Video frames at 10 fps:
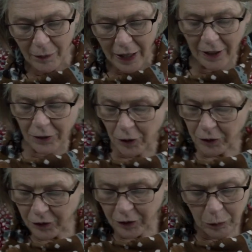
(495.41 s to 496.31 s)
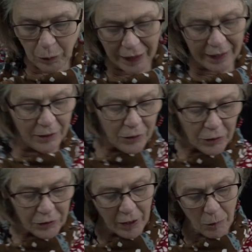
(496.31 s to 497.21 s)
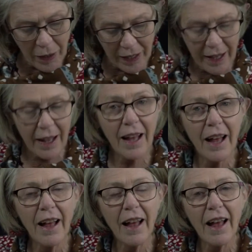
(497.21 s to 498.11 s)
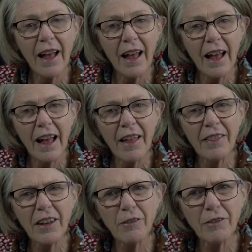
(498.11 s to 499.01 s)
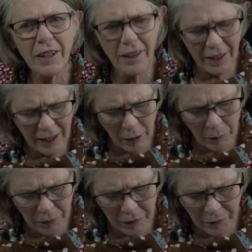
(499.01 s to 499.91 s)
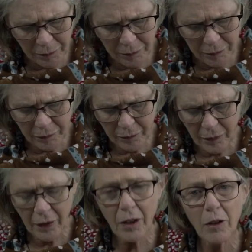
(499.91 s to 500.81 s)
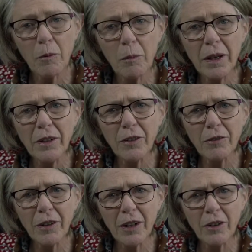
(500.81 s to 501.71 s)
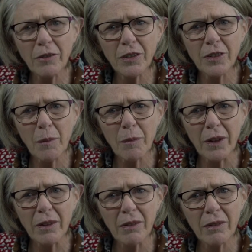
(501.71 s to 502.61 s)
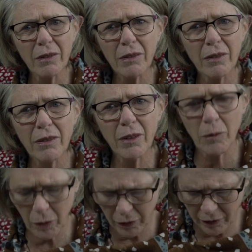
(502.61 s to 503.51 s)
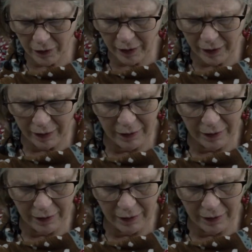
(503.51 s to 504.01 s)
He dodged this way, he dodged that way. And then a funny thing happened. Peter fell over something that wasn't there.